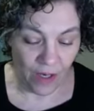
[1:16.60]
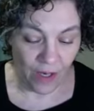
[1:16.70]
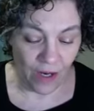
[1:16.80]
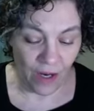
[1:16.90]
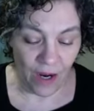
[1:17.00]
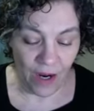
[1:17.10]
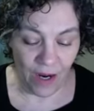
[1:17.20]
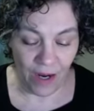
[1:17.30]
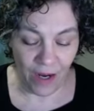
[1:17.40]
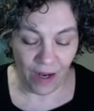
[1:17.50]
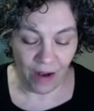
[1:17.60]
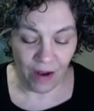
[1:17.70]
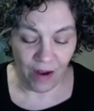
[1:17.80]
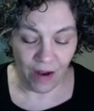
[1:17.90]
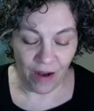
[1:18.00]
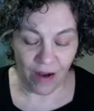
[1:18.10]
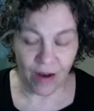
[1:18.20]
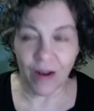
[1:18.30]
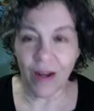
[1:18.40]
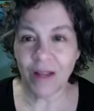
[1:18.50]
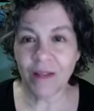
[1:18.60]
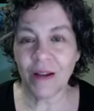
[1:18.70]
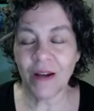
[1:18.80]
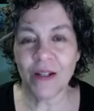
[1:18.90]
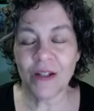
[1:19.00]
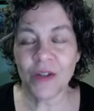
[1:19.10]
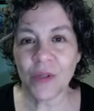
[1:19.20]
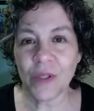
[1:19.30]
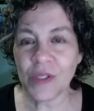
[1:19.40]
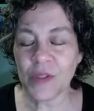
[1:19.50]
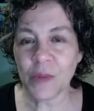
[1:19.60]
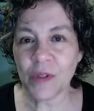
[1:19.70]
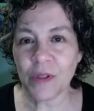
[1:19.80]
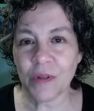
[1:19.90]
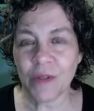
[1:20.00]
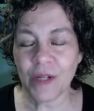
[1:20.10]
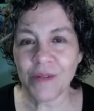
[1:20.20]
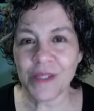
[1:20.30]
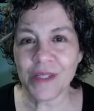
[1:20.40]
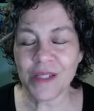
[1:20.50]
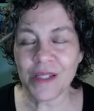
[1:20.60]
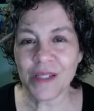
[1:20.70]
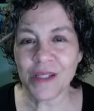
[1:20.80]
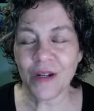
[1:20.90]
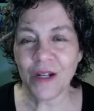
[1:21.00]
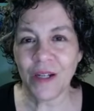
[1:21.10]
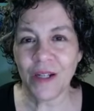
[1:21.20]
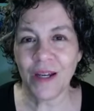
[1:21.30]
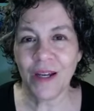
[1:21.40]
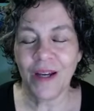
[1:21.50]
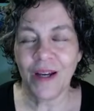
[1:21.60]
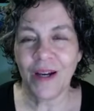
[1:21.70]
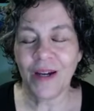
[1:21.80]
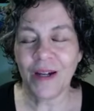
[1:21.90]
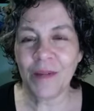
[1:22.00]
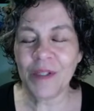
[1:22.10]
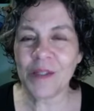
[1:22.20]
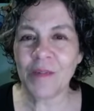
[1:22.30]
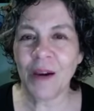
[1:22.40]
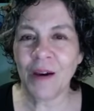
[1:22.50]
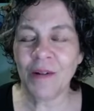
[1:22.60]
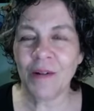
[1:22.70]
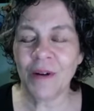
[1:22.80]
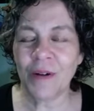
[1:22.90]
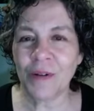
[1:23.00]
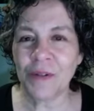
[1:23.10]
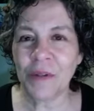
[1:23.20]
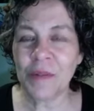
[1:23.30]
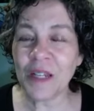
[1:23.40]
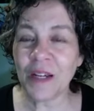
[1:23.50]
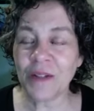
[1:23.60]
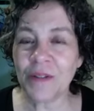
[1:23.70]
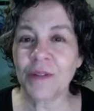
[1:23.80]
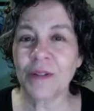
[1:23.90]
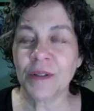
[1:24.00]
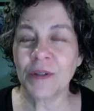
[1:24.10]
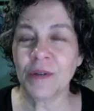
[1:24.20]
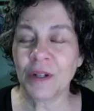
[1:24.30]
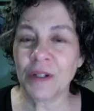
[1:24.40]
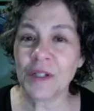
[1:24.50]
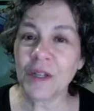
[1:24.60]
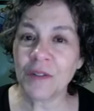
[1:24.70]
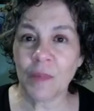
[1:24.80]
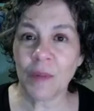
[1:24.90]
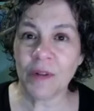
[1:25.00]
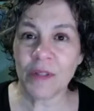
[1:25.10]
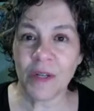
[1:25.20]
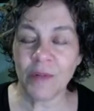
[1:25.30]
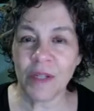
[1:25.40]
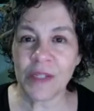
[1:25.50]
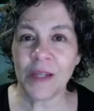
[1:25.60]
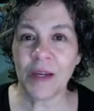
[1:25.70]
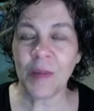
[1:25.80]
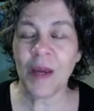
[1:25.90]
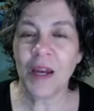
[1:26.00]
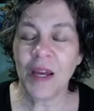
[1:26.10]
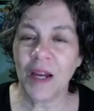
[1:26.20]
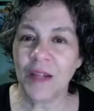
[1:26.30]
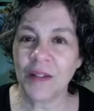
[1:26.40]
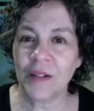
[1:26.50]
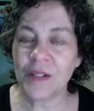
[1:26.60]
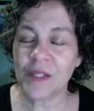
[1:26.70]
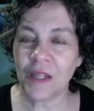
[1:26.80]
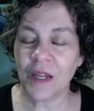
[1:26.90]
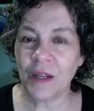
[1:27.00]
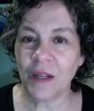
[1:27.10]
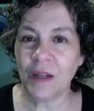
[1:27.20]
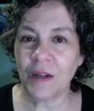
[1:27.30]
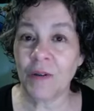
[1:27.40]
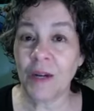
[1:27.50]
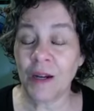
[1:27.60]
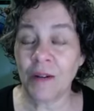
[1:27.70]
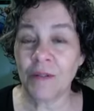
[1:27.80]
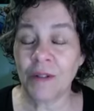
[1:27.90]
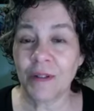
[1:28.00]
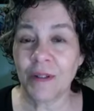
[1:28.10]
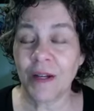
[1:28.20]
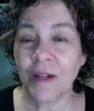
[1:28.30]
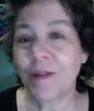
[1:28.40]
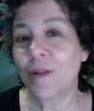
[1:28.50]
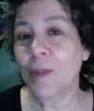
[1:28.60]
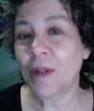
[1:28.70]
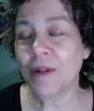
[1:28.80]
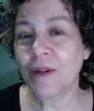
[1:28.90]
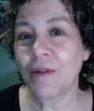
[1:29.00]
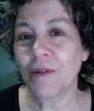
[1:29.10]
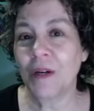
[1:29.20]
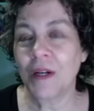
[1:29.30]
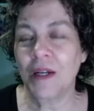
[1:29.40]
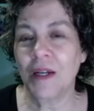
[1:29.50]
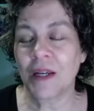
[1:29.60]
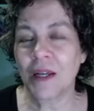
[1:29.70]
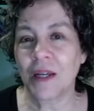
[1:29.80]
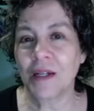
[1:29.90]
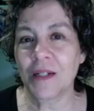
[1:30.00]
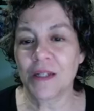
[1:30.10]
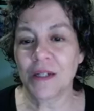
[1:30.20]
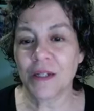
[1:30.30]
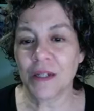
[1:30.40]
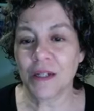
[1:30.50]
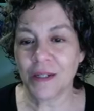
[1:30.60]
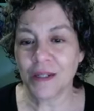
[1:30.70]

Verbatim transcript: I, I, I adored this book when I was in sixth grade. Um, it's about a girl named Eleanor who, on her 10th birthday, wakes up and there is a crown lying on her pillow and uh,